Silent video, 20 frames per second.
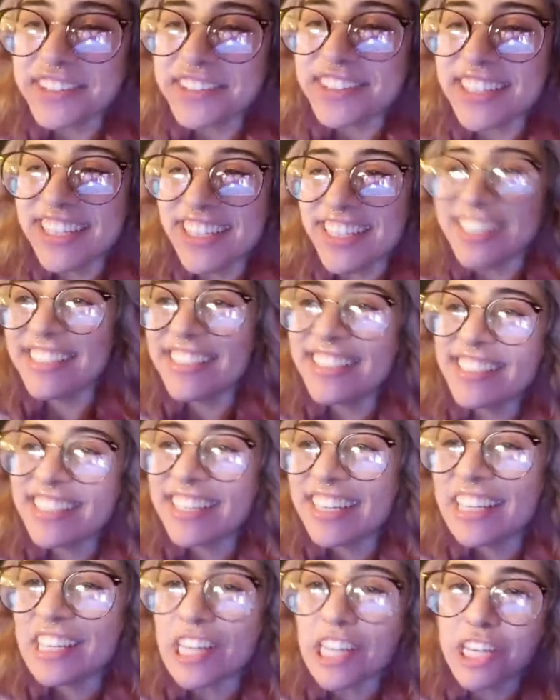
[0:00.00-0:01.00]
know who he is,
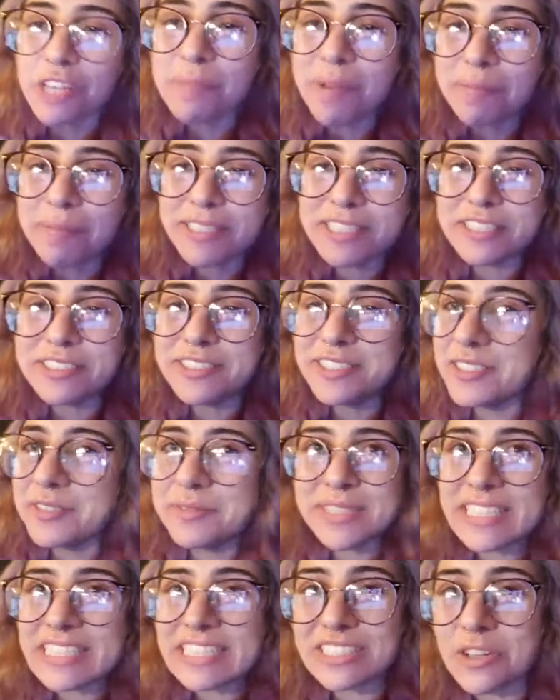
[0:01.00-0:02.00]
look him up on
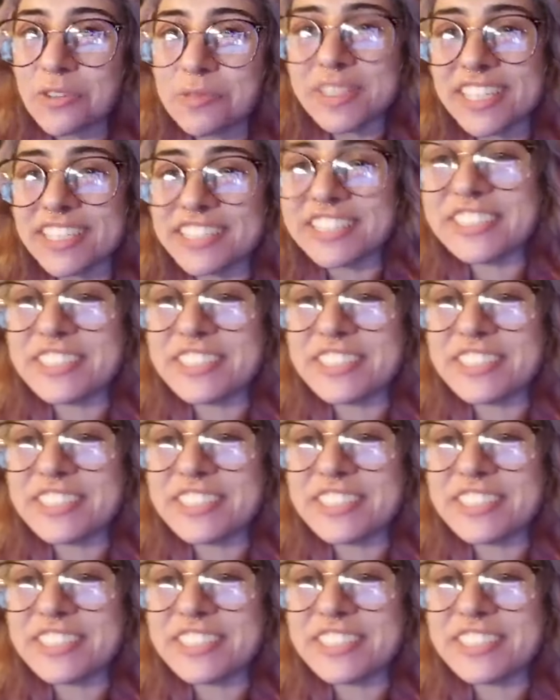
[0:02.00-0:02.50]
YouTube. He's so big on